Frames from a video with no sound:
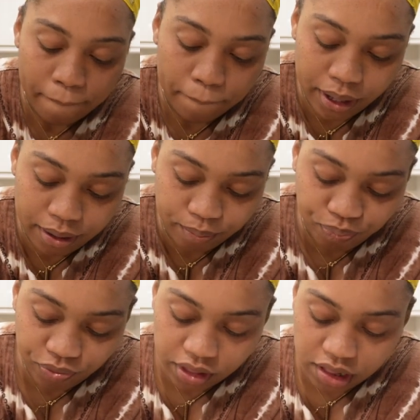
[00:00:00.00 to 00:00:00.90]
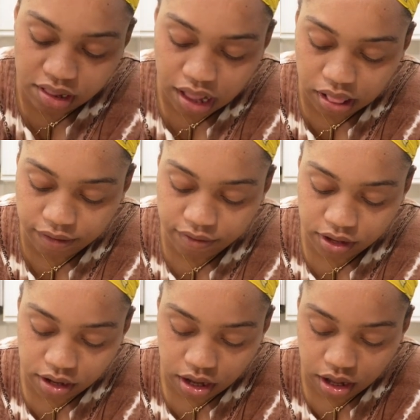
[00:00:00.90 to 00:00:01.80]
But since I
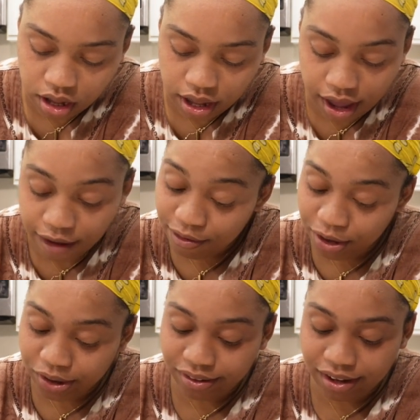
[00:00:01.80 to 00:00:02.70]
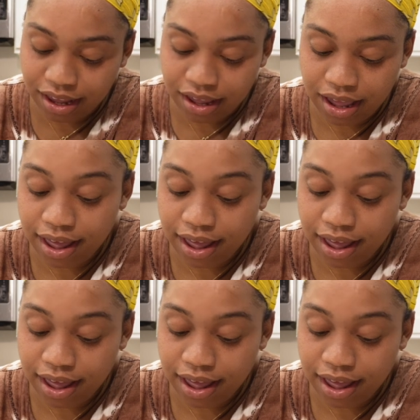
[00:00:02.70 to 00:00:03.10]
lifted heavier today